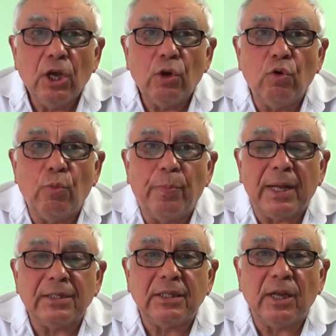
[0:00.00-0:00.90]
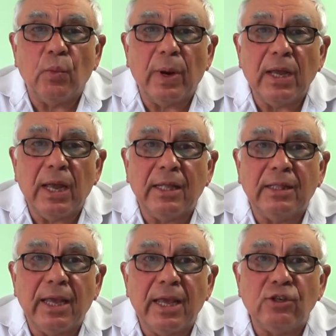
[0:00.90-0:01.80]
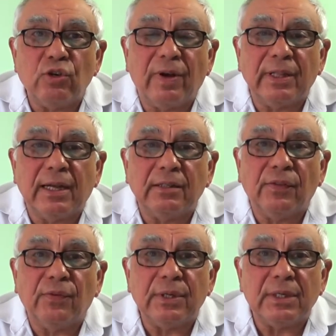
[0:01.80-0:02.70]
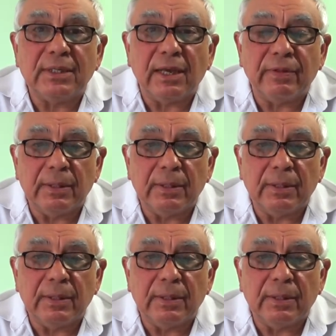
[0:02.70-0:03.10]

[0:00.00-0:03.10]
who passed away at the age of 137.